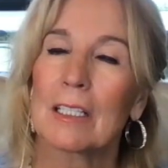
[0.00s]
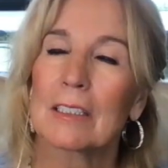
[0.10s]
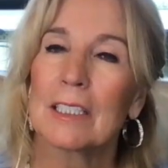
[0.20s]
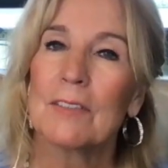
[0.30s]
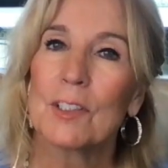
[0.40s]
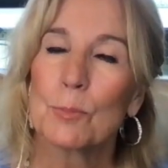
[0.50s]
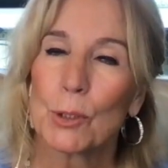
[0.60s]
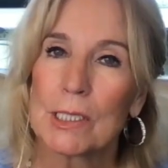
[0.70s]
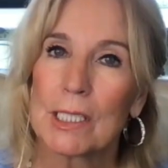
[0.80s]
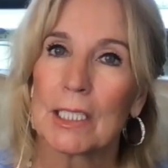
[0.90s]
leaving
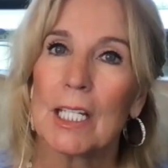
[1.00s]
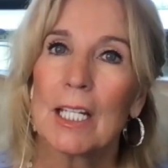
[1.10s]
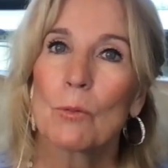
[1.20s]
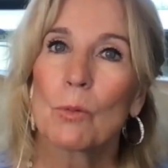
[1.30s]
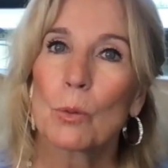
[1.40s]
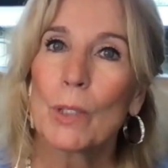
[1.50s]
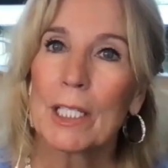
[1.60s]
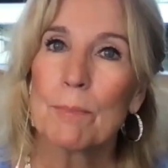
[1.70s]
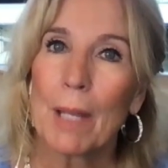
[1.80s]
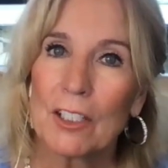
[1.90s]
prison, where we
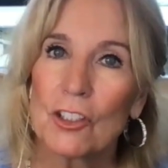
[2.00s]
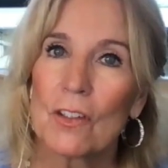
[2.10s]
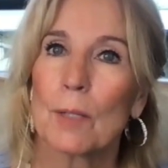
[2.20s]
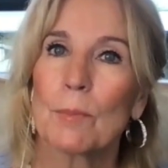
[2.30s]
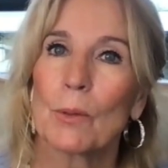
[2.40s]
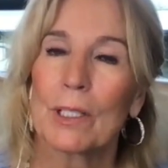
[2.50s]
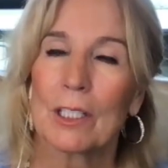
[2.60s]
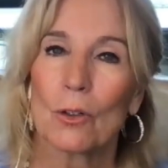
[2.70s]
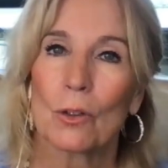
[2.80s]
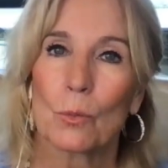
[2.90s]
can mentor them and we
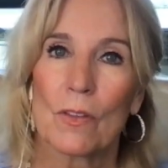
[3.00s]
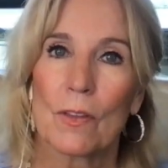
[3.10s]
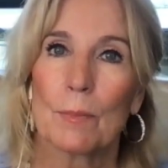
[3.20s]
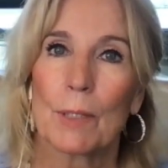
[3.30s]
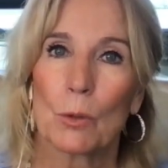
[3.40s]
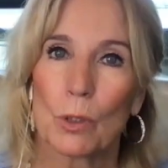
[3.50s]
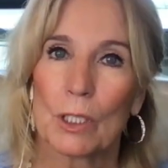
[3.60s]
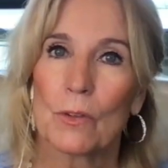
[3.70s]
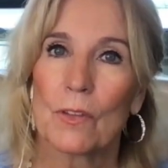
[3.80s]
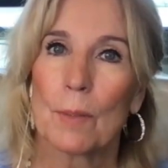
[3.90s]
can go in with them and
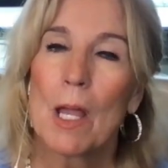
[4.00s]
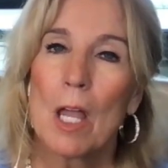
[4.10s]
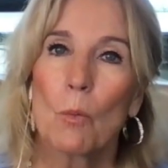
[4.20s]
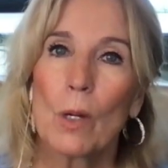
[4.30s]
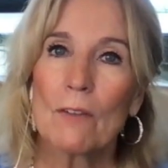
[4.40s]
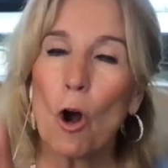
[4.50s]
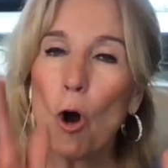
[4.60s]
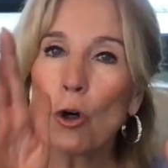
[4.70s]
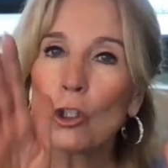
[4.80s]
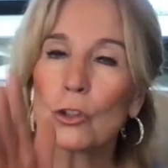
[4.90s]
work with them? We have a
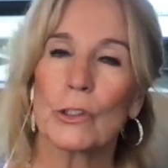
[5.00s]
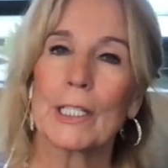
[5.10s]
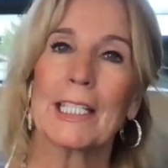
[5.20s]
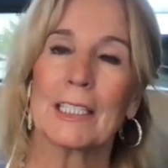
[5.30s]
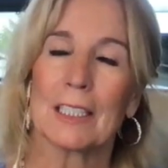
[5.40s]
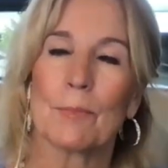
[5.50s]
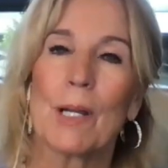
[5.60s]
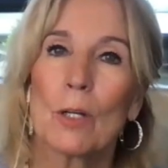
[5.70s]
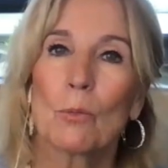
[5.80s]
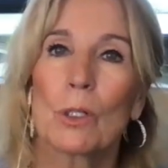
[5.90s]
whole curriculum
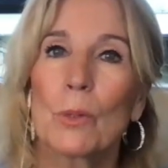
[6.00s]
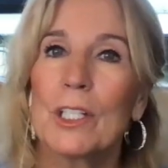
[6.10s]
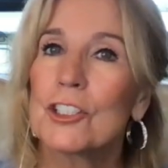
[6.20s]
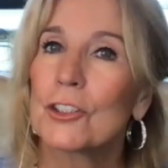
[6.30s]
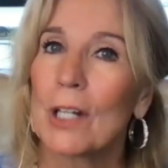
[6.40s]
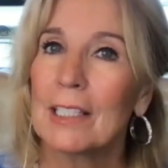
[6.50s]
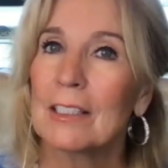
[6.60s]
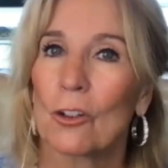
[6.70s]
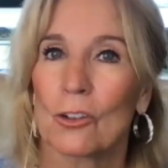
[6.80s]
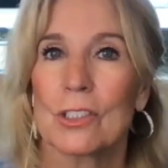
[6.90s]
where we
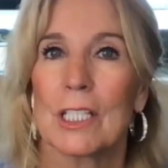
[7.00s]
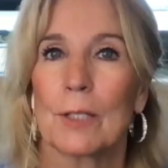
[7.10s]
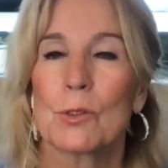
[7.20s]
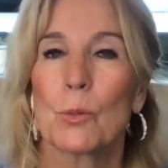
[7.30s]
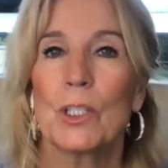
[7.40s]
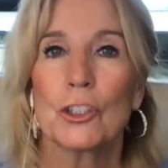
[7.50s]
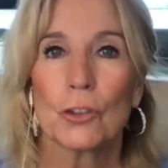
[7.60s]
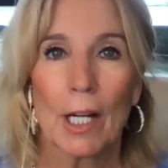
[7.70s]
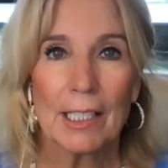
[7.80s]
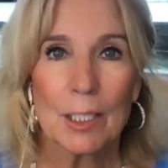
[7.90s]
train those teams. We
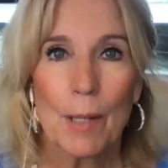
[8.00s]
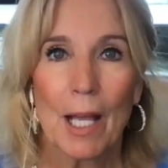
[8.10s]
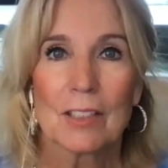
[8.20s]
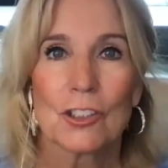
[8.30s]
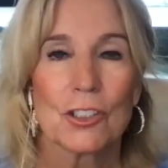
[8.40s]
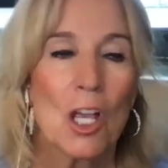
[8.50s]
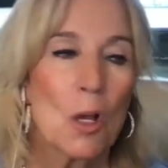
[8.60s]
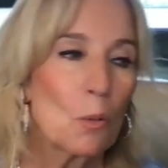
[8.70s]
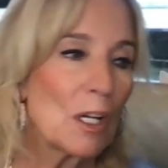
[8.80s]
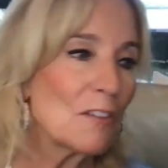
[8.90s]
train the pastors.
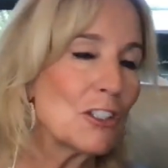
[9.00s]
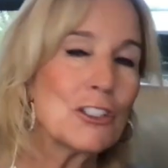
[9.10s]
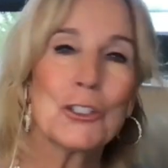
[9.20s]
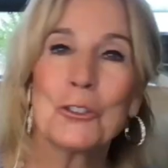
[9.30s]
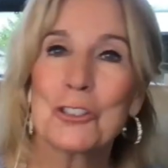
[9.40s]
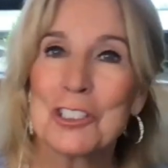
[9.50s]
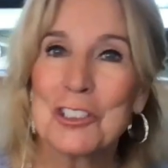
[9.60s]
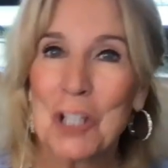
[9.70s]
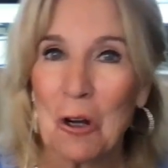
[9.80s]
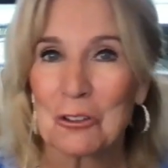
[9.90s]
We have the do's
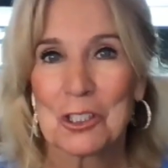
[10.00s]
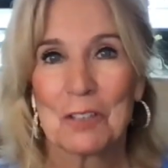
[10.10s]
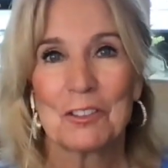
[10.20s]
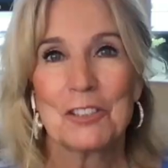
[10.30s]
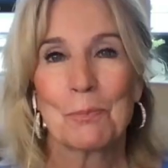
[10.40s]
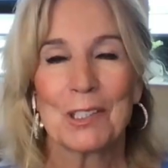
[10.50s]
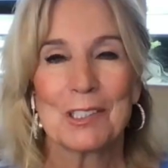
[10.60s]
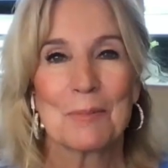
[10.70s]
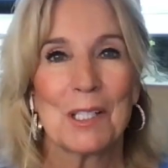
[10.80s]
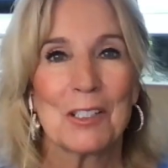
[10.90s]
and don'ts of
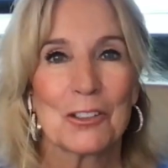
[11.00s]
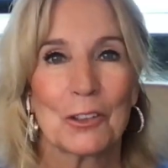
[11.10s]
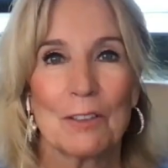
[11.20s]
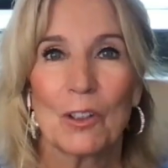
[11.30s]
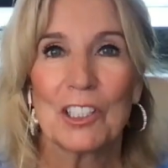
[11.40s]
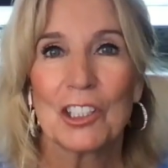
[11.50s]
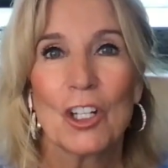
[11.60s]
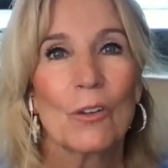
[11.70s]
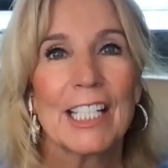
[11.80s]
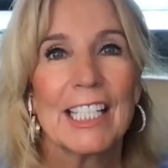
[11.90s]
prison ministry of when you're
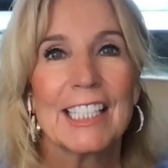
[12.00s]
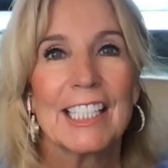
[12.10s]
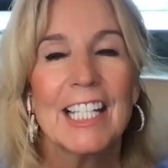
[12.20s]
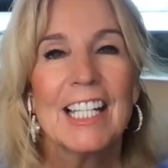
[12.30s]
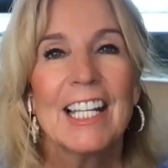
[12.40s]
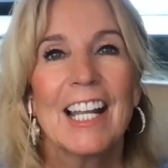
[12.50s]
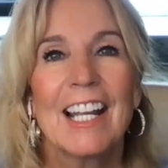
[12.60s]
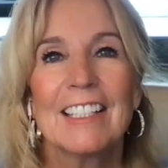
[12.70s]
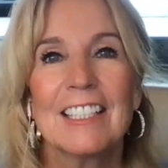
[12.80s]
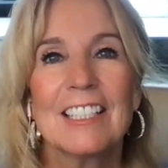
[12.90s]
going in.
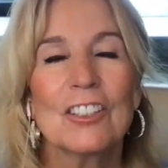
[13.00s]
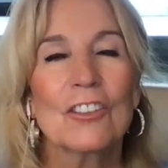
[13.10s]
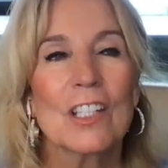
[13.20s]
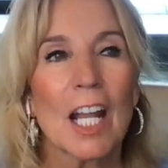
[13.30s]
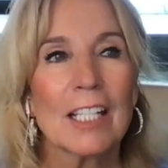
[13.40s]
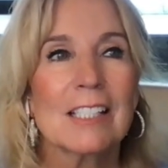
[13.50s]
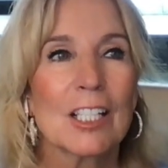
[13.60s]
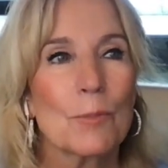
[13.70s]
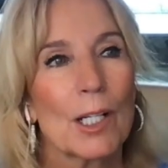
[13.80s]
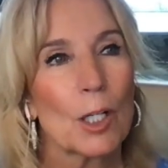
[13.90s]
And, the nice
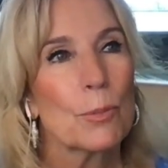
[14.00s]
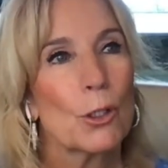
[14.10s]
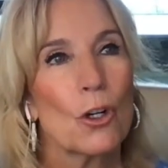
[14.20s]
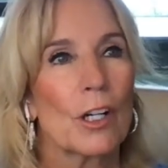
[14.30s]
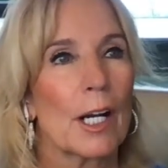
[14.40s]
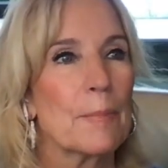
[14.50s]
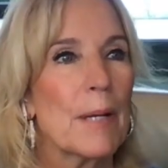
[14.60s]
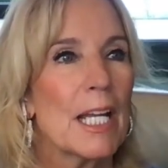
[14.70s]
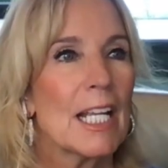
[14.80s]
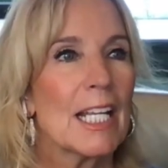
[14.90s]
thing about our program
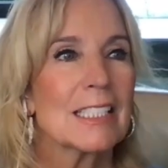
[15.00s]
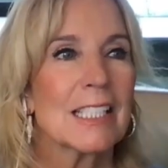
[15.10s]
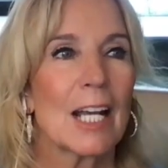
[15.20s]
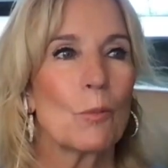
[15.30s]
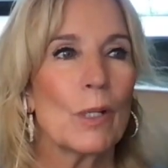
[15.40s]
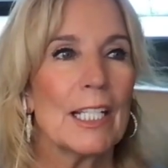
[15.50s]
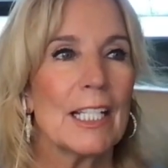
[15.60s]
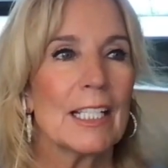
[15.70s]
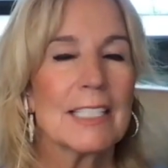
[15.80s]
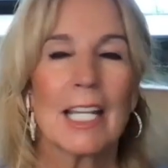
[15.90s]
is that
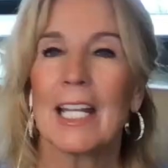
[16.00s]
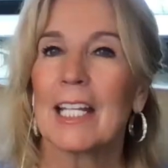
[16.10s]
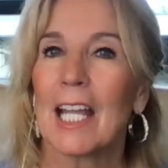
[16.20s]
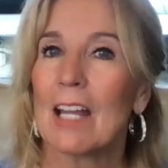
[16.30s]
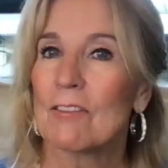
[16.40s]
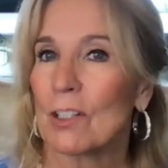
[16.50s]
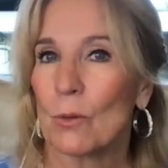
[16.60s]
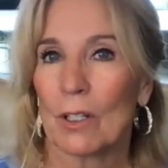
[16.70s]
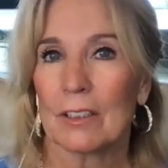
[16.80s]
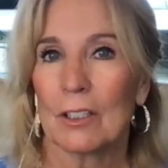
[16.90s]
we take
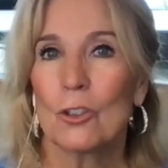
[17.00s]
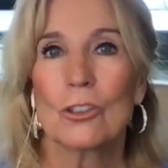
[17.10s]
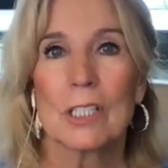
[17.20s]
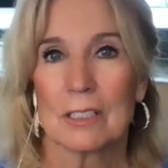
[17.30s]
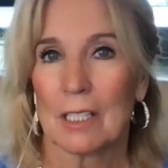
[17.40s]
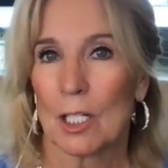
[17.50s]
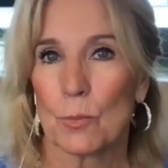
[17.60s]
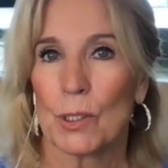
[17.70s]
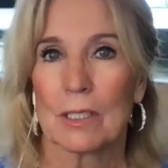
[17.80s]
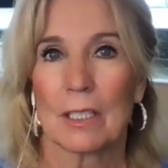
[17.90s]
everyone who's inside a
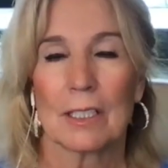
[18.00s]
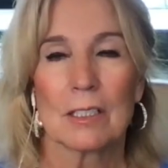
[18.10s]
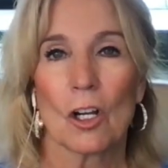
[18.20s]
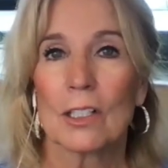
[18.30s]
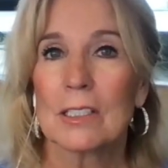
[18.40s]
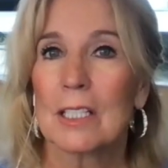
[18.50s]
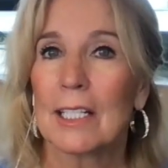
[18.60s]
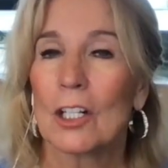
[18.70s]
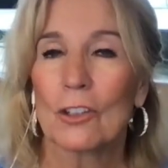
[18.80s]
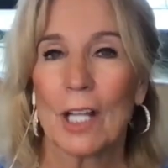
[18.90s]
prison, as long as
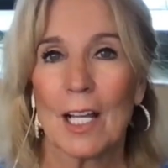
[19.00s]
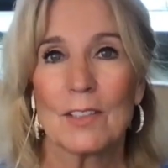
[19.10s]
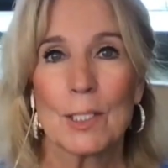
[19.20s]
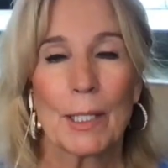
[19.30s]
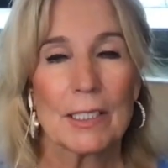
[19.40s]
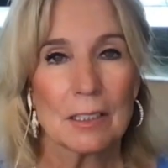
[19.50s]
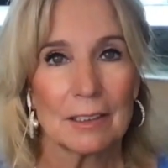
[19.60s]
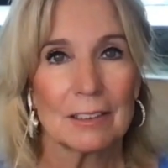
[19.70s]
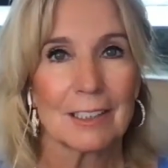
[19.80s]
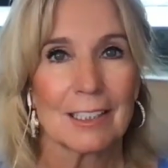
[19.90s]
they don't have any mental
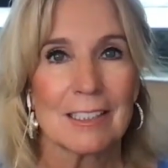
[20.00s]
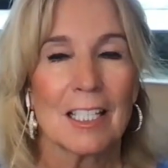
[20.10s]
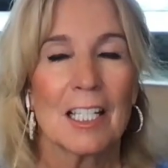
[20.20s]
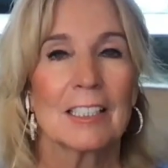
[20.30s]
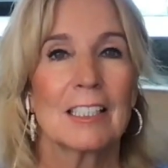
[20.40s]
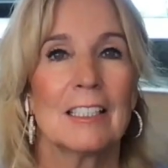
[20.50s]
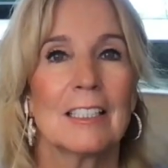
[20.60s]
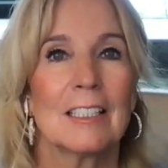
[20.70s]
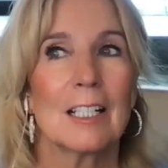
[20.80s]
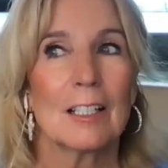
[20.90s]
illness.
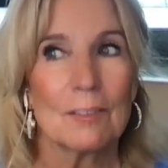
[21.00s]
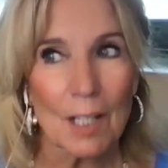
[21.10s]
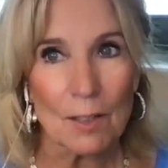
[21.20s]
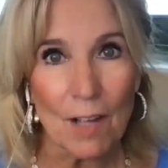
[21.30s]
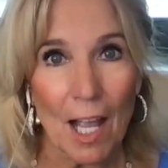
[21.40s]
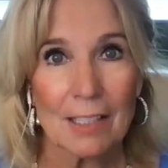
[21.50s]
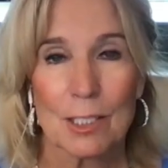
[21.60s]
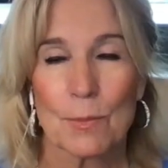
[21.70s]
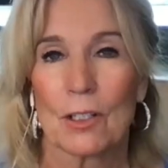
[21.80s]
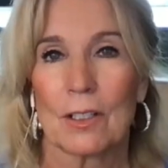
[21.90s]
a
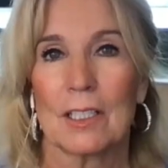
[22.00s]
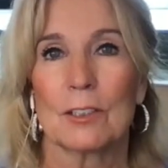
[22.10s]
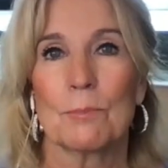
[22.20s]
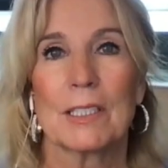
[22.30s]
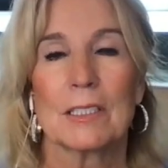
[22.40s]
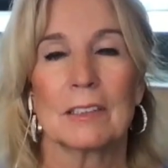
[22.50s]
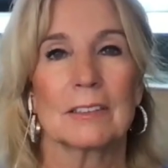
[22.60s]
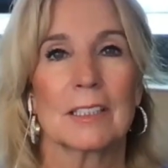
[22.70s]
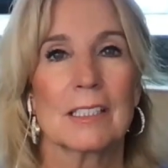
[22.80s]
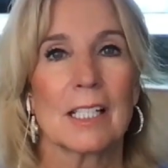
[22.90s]
vast amount of mental
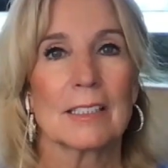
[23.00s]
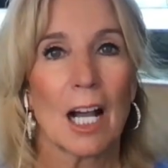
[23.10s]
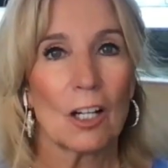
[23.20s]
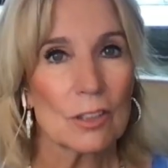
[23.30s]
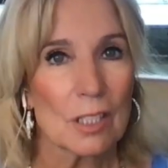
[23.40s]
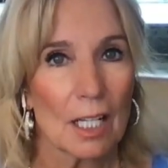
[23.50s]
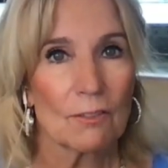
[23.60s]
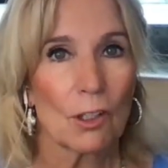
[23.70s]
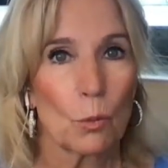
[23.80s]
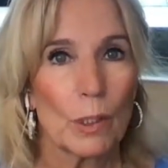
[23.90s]
illness that's outside
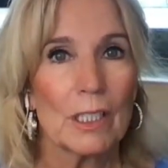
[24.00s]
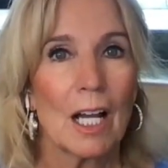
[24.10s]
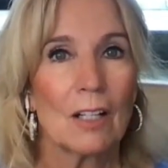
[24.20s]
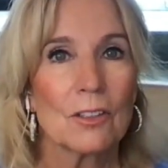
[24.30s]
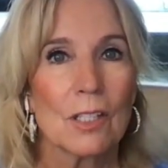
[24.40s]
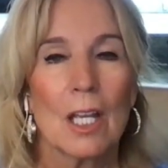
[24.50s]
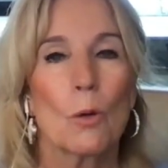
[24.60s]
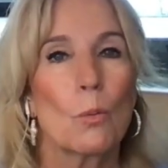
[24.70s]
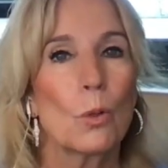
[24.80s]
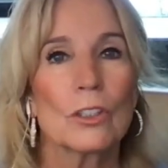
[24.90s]
of our wheelhouse,
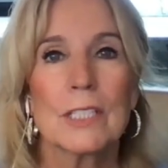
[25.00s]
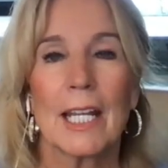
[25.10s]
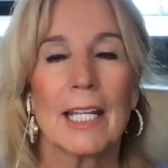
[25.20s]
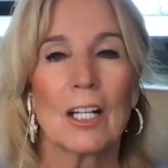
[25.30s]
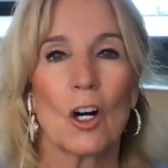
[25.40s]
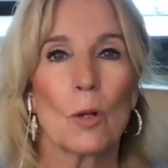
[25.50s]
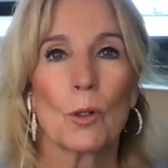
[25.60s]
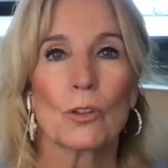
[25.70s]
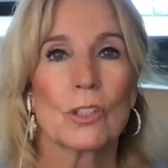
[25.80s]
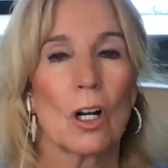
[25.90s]
we'll take
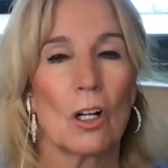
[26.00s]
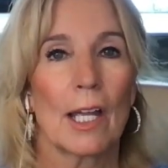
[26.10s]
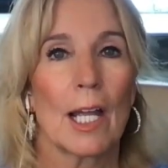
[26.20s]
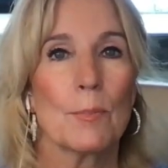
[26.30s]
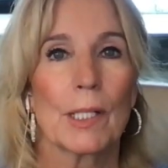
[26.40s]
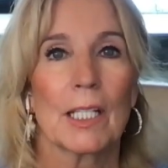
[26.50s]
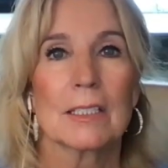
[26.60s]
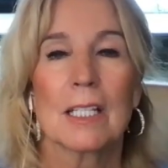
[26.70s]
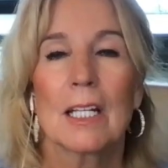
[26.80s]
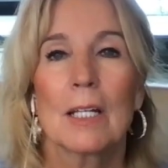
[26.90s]
almost all
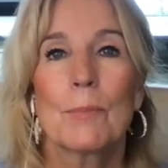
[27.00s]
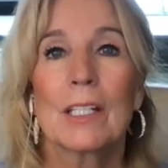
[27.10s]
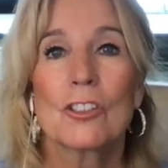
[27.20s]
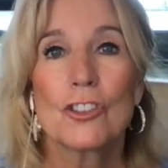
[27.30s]
applicants because